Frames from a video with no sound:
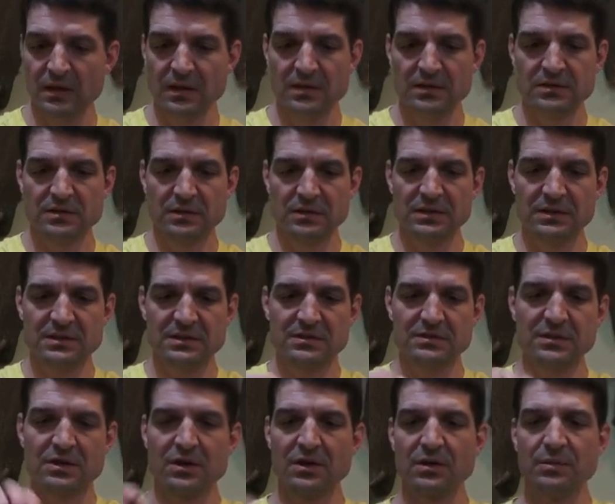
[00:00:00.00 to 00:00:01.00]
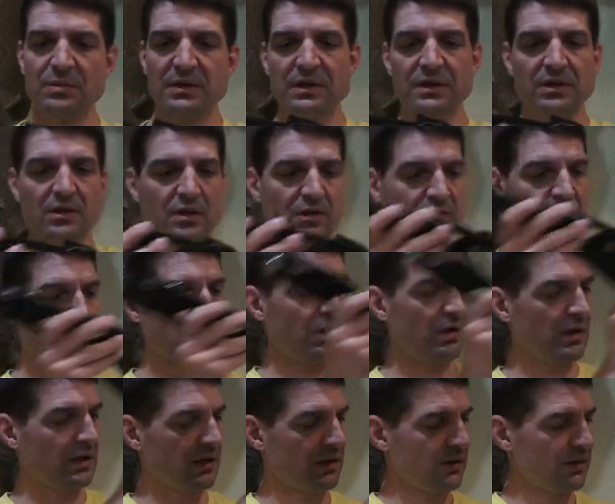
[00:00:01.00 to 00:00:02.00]
So this is going to be the
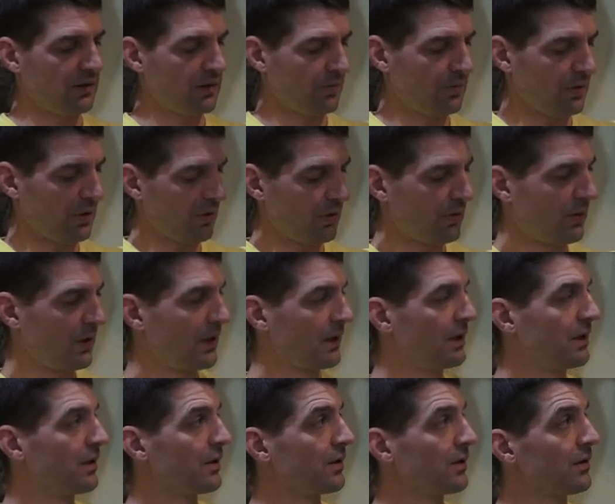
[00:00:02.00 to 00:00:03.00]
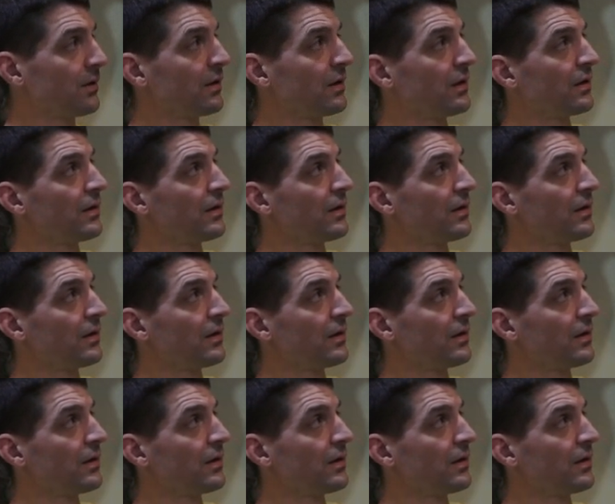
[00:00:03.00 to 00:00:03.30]
overall length of the bow right here.